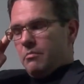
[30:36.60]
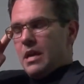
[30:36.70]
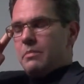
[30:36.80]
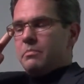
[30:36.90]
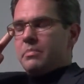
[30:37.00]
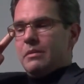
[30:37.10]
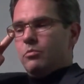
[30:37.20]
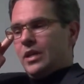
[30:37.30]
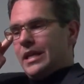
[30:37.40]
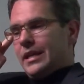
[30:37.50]
maybe
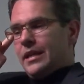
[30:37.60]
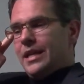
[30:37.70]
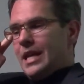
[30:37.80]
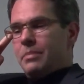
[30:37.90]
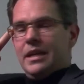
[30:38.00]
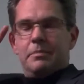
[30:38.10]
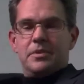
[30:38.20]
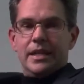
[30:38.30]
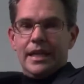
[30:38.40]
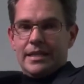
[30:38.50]
people will get an
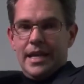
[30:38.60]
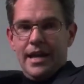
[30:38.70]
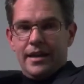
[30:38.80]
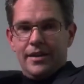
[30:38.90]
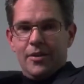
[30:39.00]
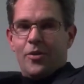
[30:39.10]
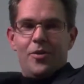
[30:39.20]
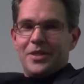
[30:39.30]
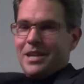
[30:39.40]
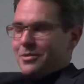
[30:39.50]
epileptic attack,
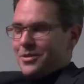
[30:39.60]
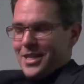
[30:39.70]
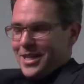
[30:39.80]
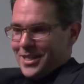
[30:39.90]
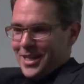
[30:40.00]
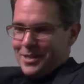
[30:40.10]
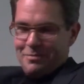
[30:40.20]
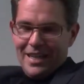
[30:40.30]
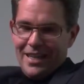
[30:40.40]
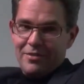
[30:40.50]
or they will think it's, it's
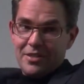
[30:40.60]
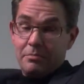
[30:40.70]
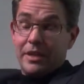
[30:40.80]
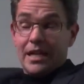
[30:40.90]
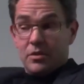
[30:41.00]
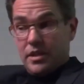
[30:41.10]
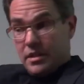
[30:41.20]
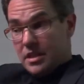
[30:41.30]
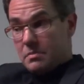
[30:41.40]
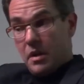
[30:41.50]
magnificent. But actually
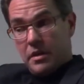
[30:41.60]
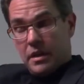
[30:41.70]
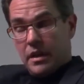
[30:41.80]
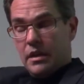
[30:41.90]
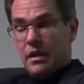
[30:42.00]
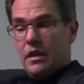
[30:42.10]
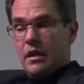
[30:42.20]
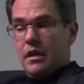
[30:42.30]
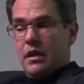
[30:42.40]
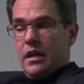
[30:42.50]
this Monday,
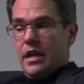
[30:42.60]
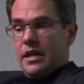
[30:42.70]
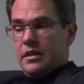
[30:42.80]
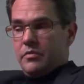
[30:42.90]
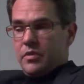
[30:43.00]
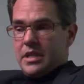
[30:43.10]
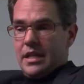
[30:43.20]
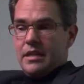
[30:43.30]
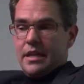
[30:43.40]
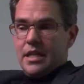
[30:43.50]
and for
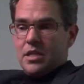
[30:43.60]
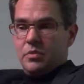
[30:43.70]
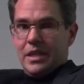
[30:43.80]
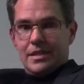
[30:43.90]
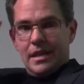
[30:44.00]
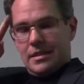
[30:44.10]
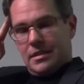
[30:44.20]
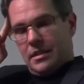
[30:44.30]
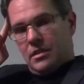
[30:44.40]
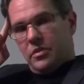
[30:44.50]
ten days, we are
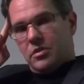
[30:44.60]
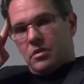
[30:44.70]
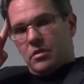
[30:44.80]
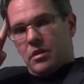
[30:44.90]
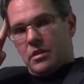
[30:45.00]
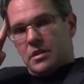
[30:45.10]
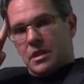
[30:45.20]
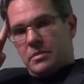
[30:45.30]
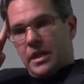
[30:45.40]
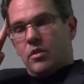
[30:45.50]
testing the visual
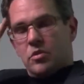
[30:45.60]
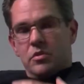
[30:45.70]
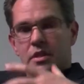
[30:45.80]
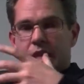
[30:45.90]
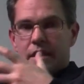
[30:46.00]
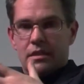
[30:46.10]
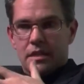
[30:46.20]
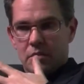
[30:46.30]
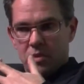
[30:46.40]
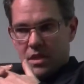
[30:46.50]
concept and also the
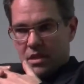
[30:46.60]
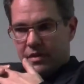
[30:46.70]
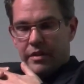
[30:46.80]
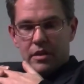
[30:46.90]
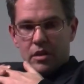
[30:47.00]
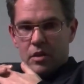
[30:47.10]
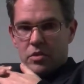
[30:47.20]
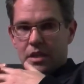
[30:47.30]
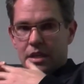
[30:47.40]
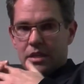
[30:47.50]
editing, which is very
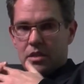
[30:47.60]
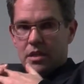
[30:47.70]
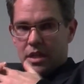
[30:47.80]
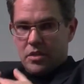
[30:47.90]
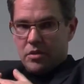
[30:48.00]
closely knit, knit